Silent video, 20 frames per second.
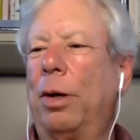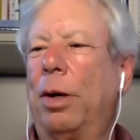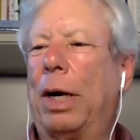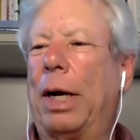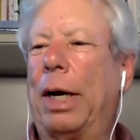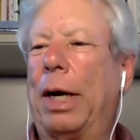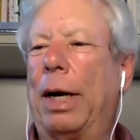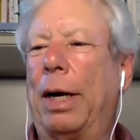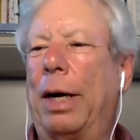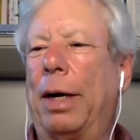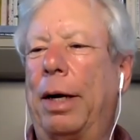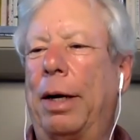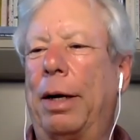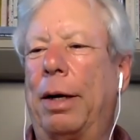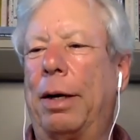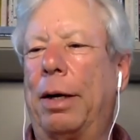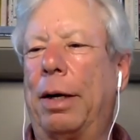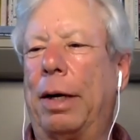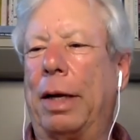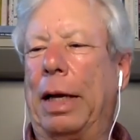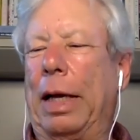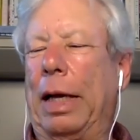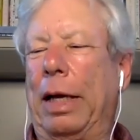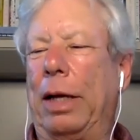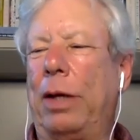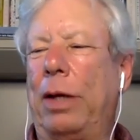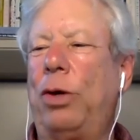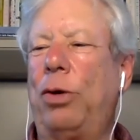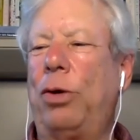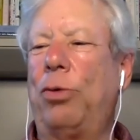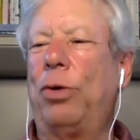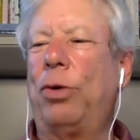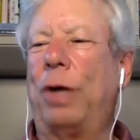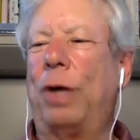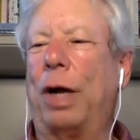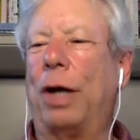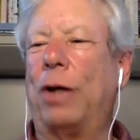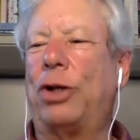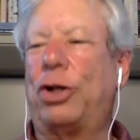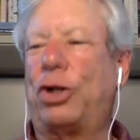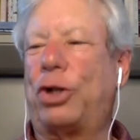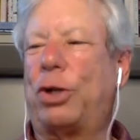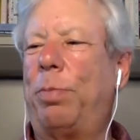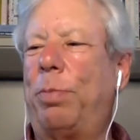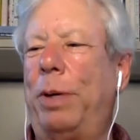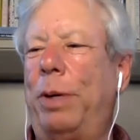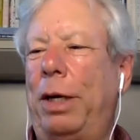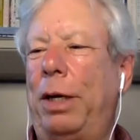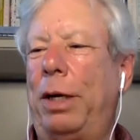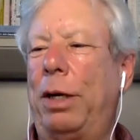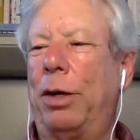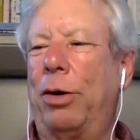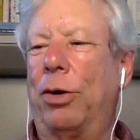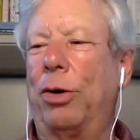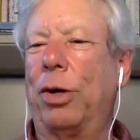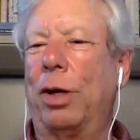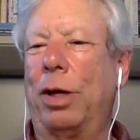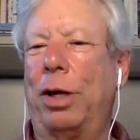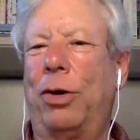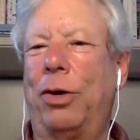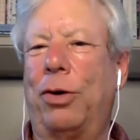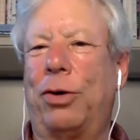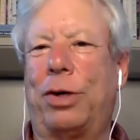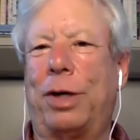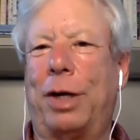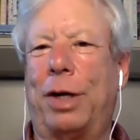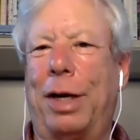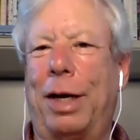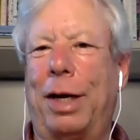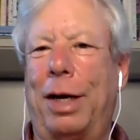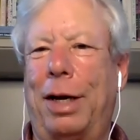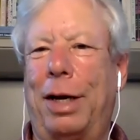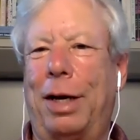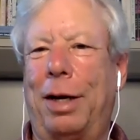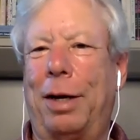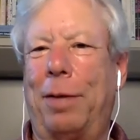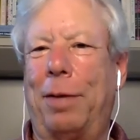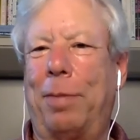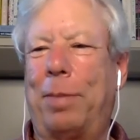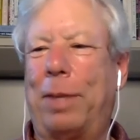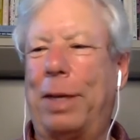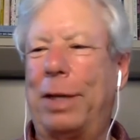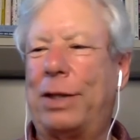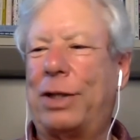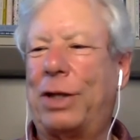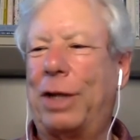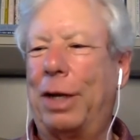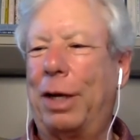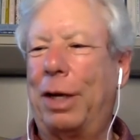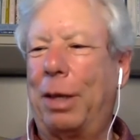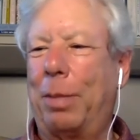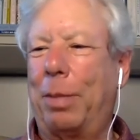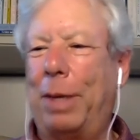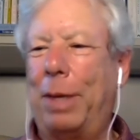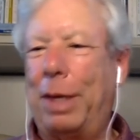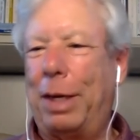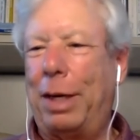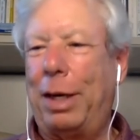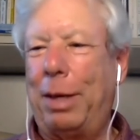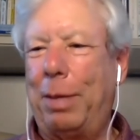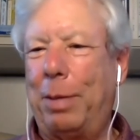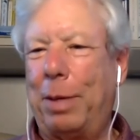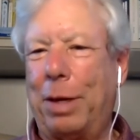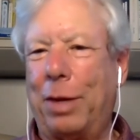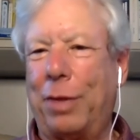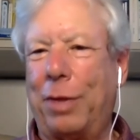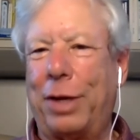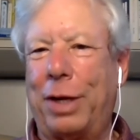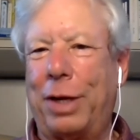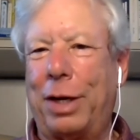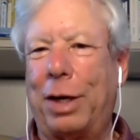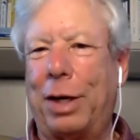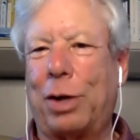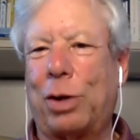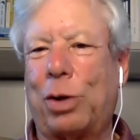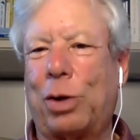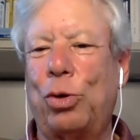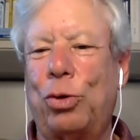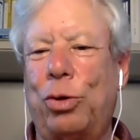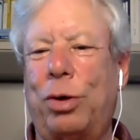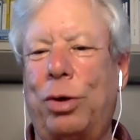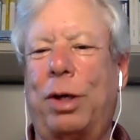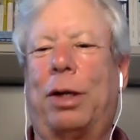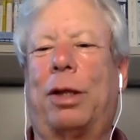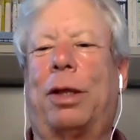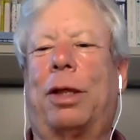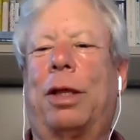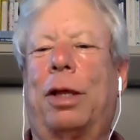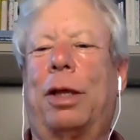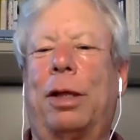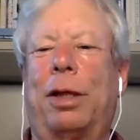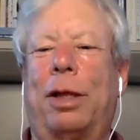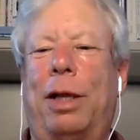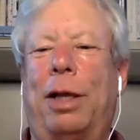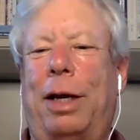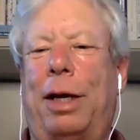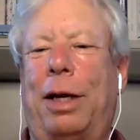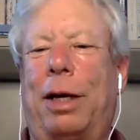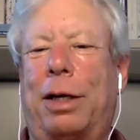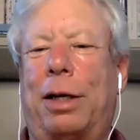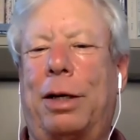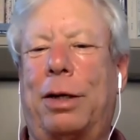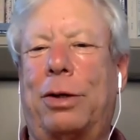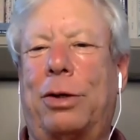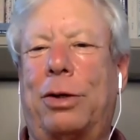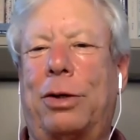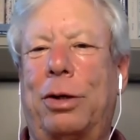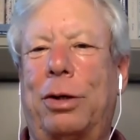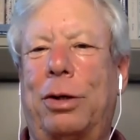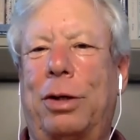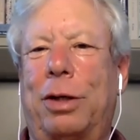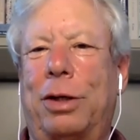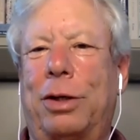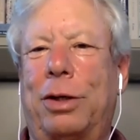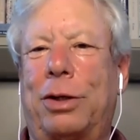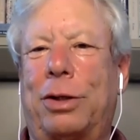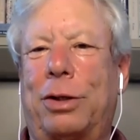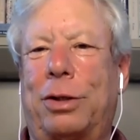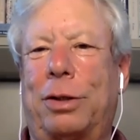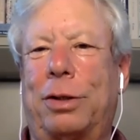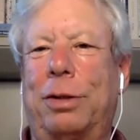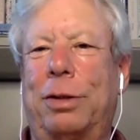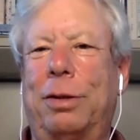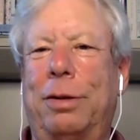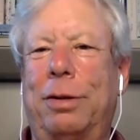You nudged me earlier today by sending me an email that included the link to this